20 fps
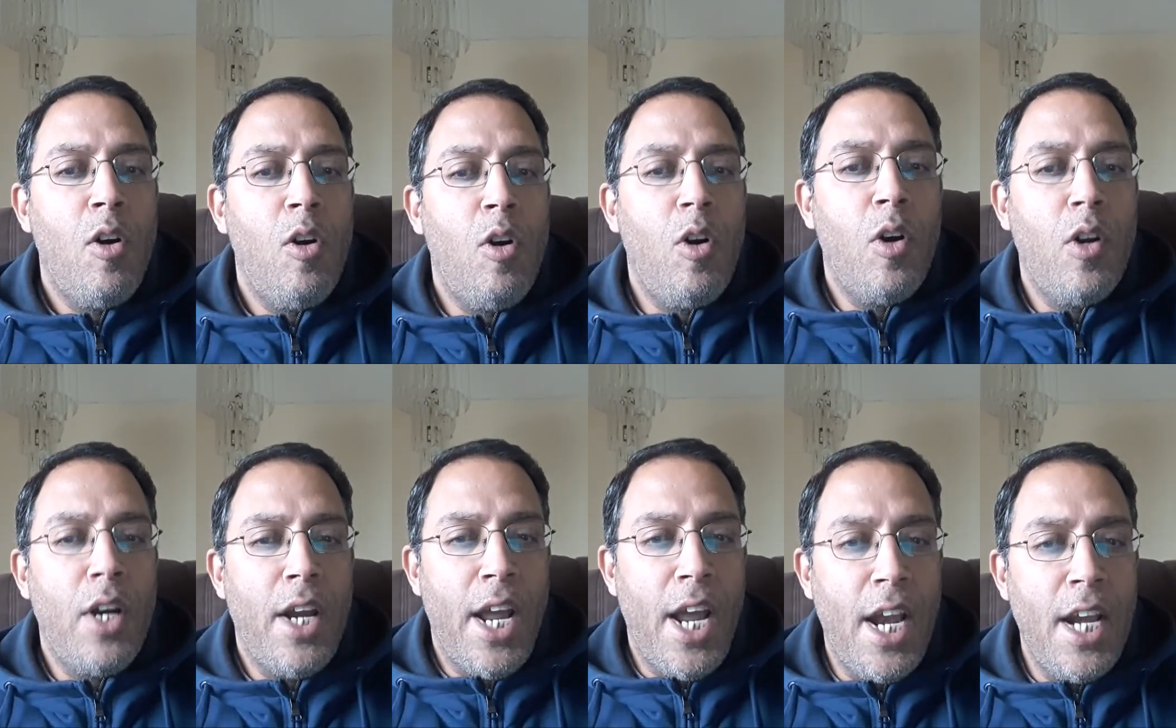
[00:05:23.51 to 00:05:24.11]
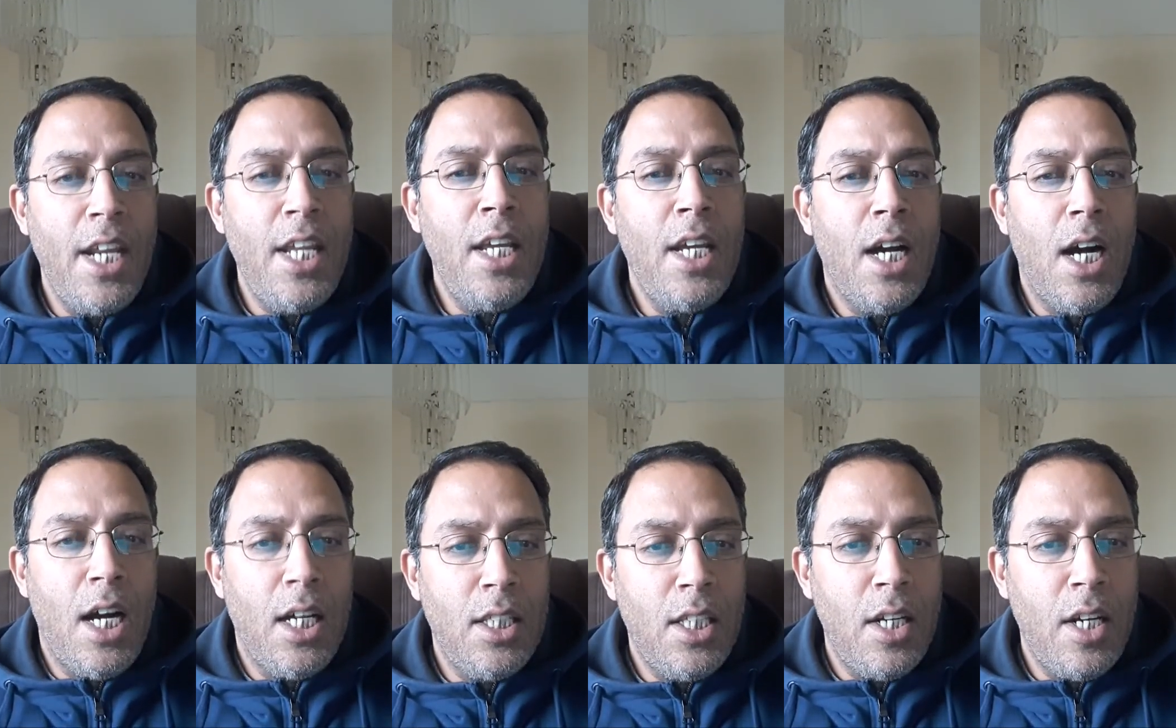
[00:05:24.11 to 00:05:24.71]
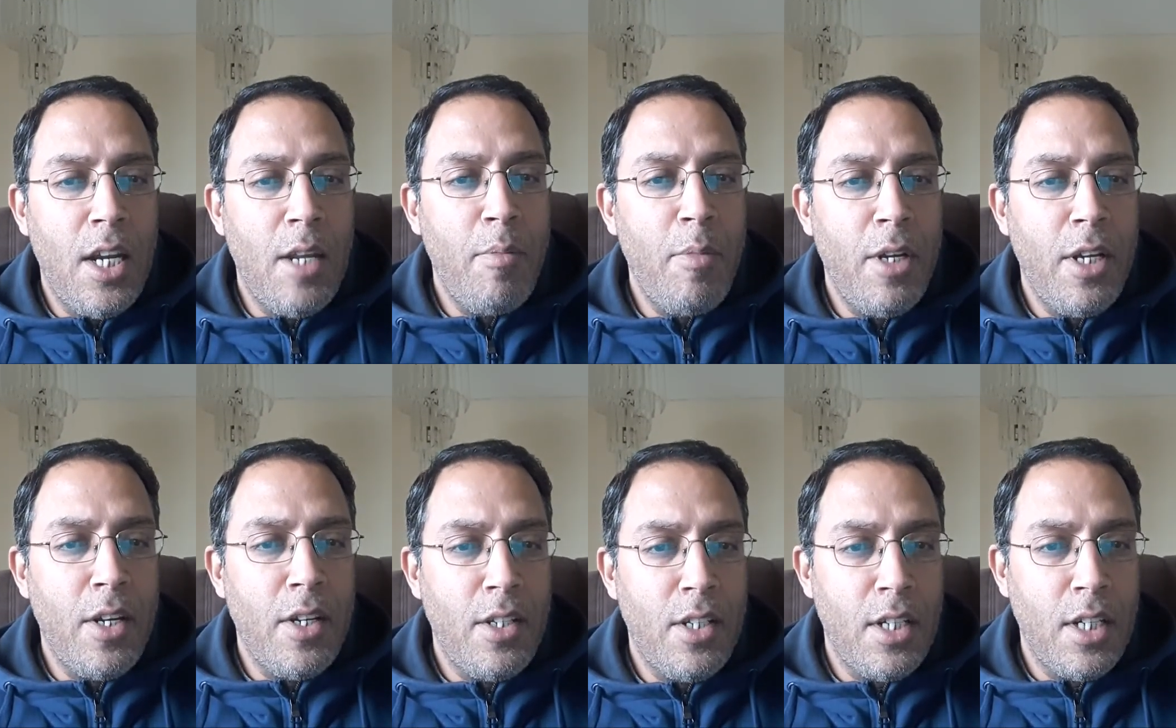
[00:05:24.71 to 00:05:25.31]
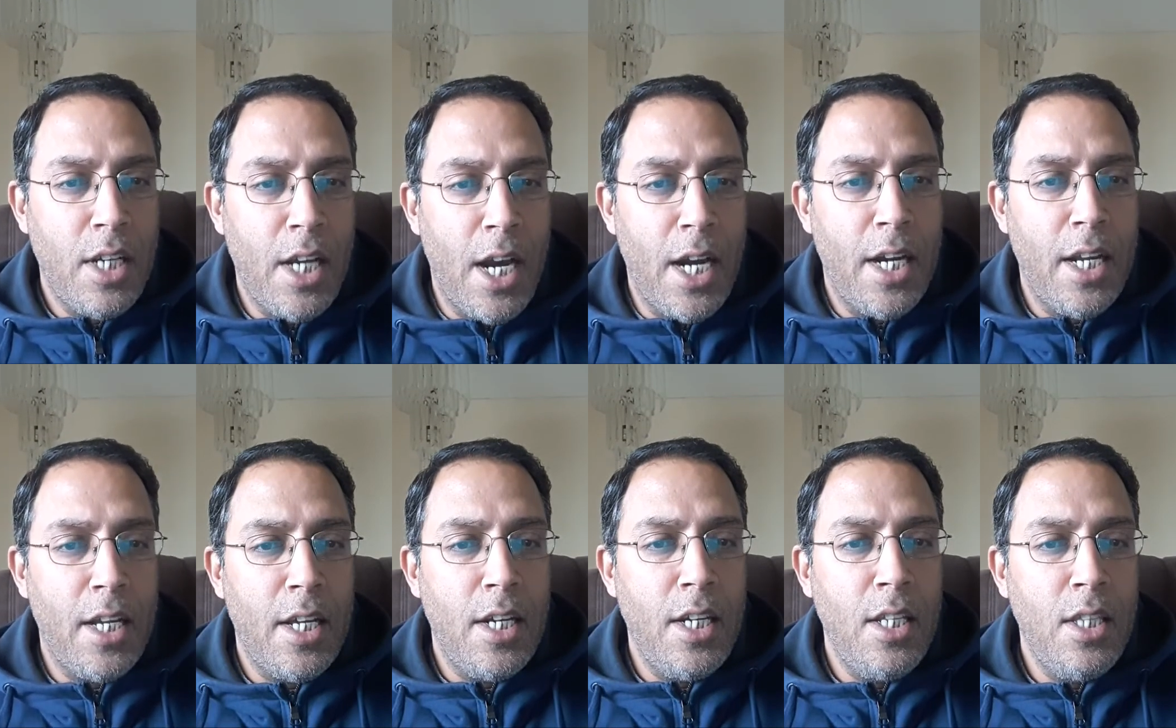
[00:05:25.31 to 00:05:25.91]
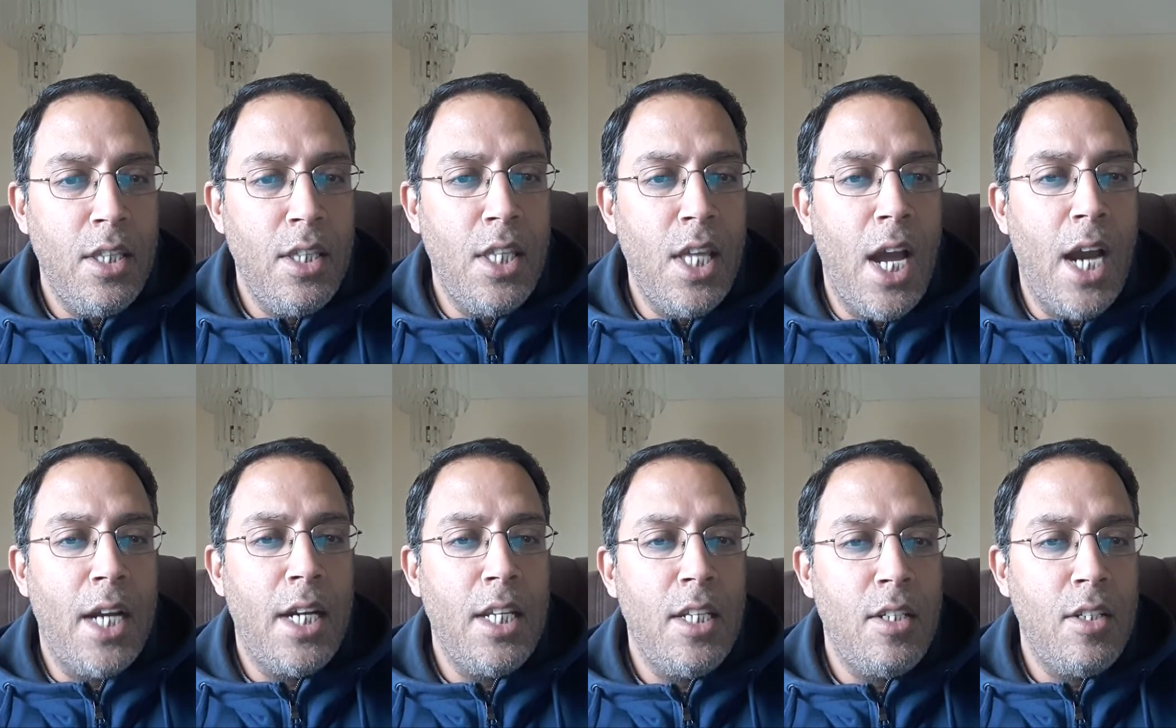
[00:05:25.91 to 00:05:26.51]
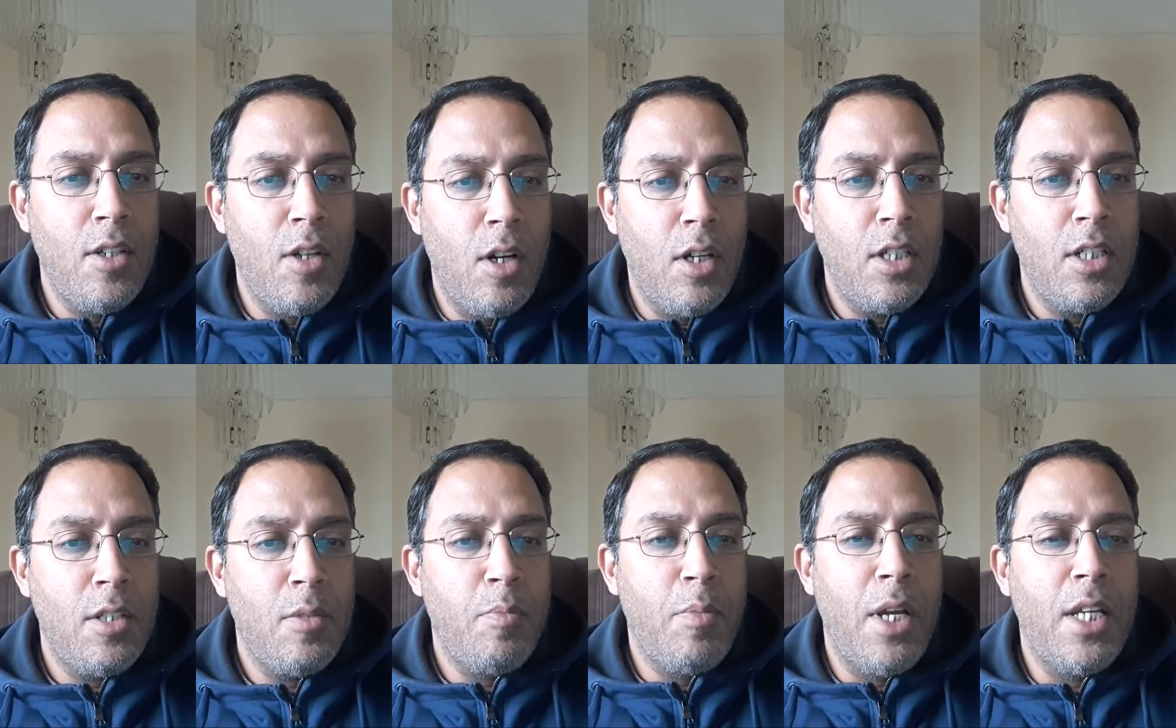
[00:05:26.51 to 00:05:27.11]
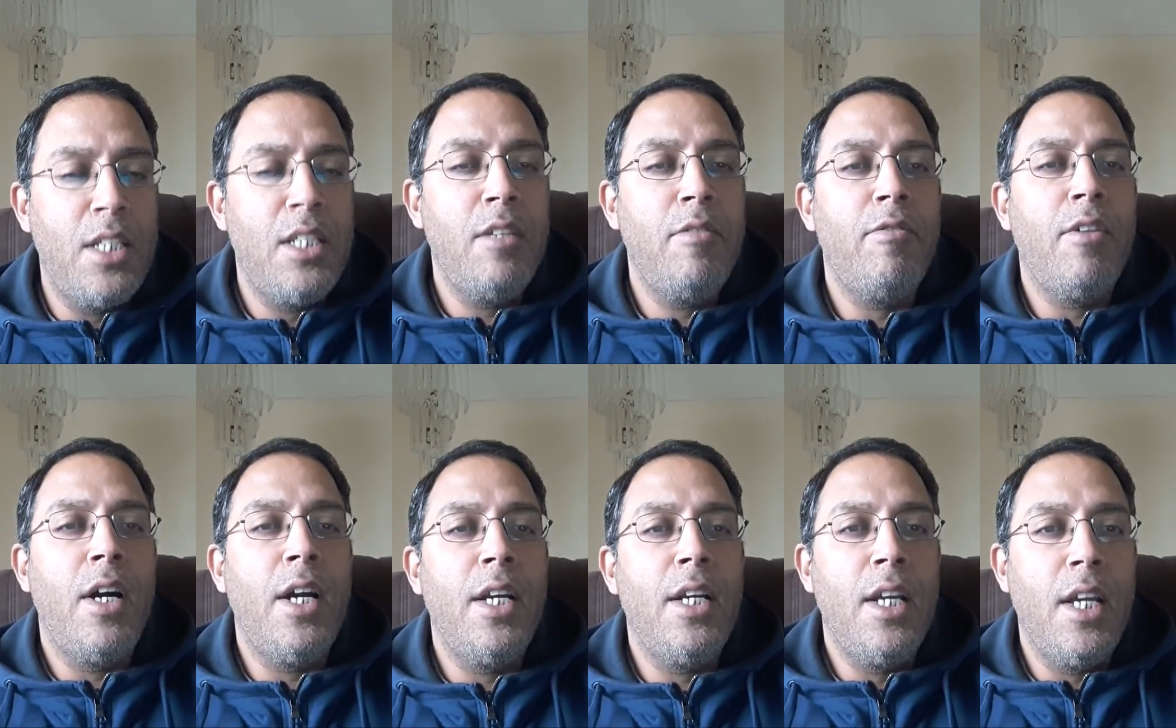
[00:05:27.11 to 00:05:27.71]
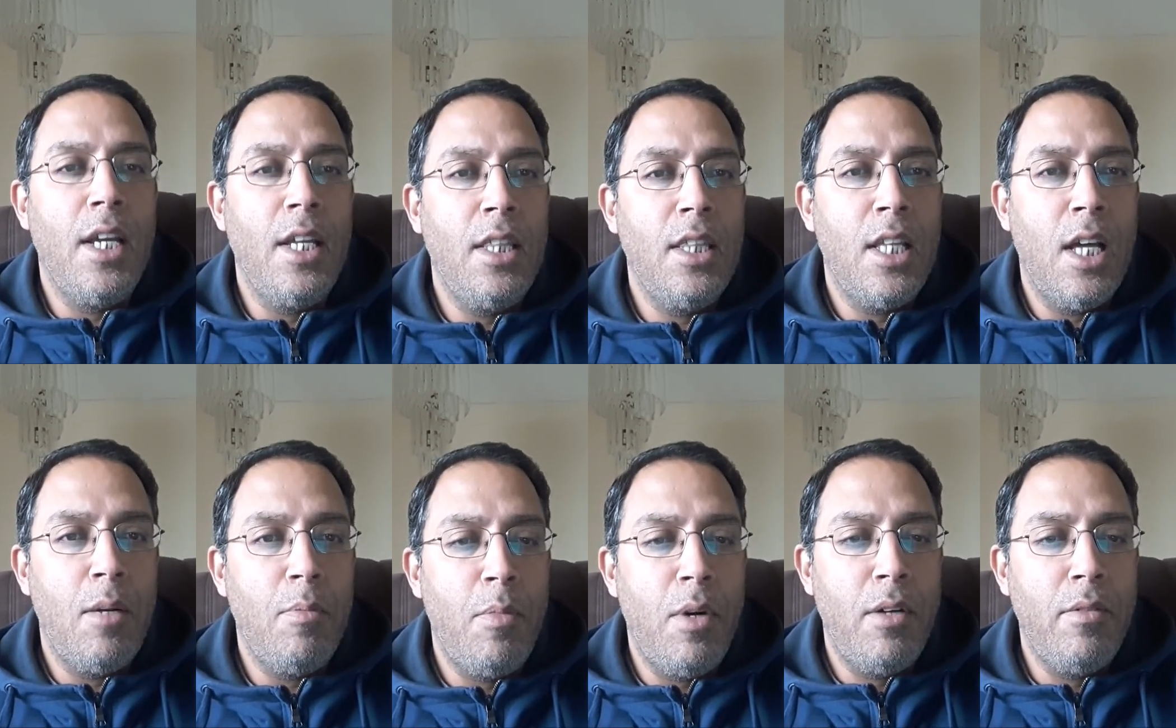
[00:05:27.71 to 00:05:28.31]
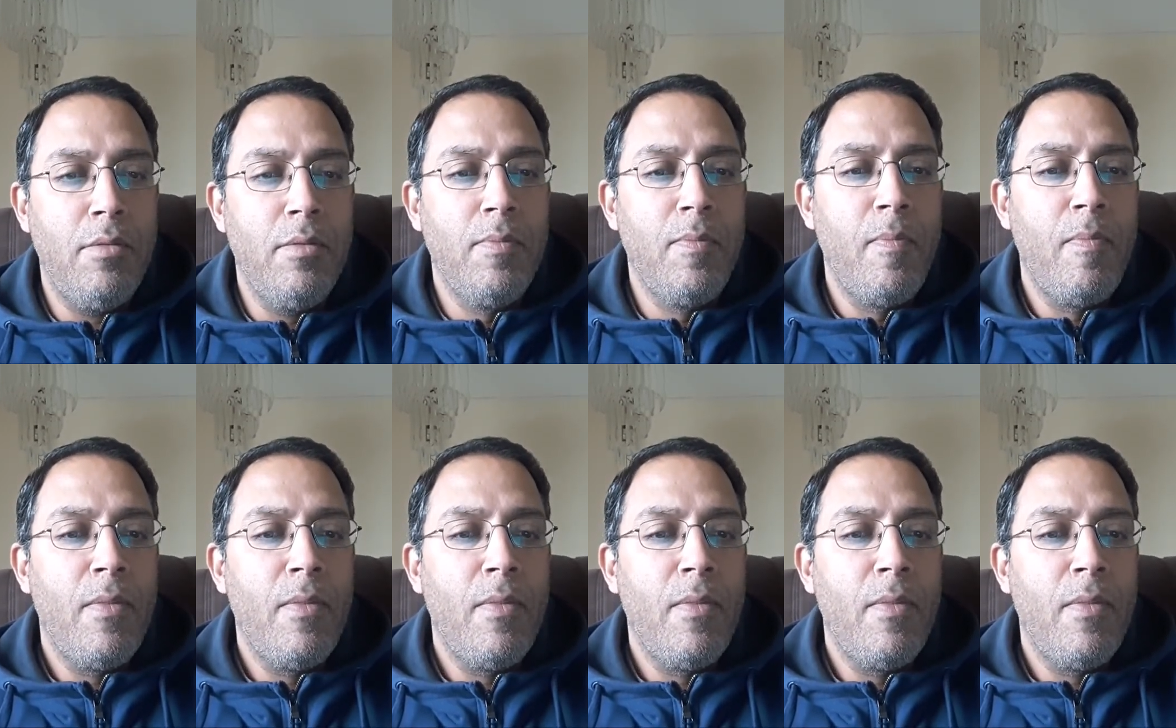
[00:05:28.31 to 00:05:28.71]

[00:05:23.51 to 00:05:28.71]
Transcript: or any other immigration category that is not specified in the above